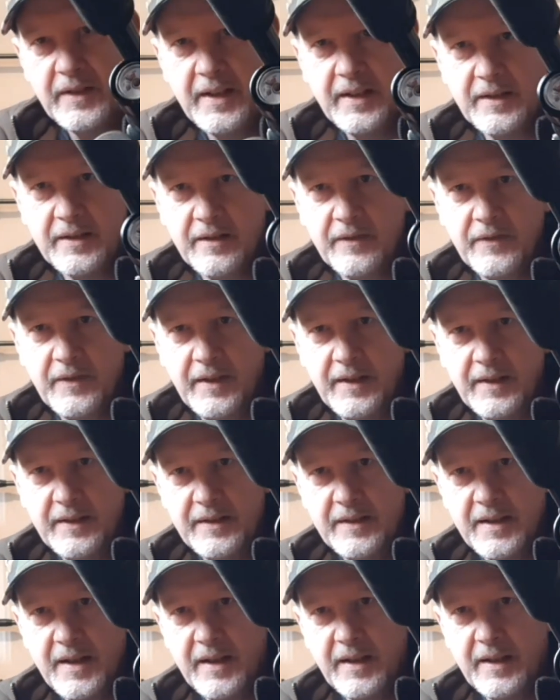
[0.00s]
the end of the
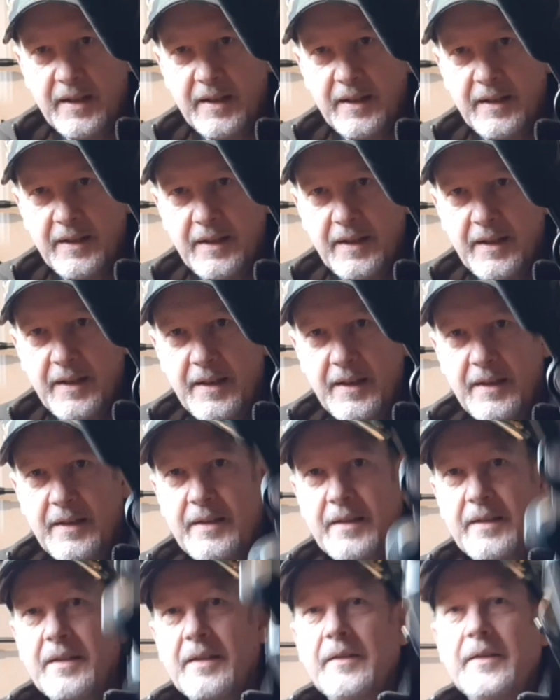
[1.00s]
tank,
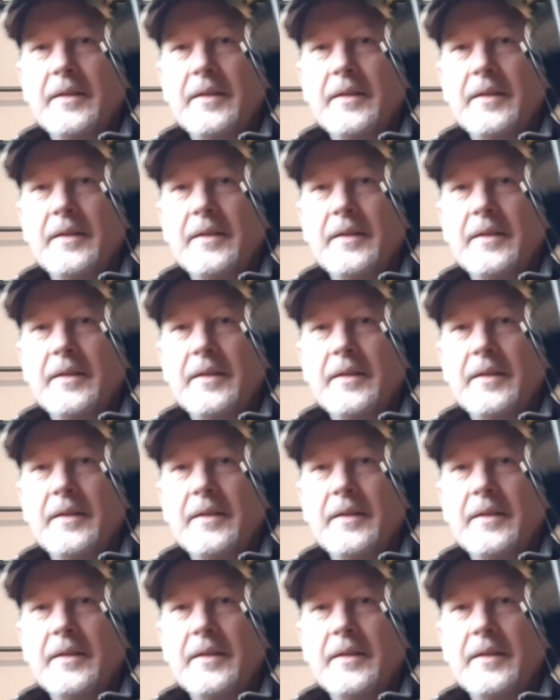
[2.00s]
so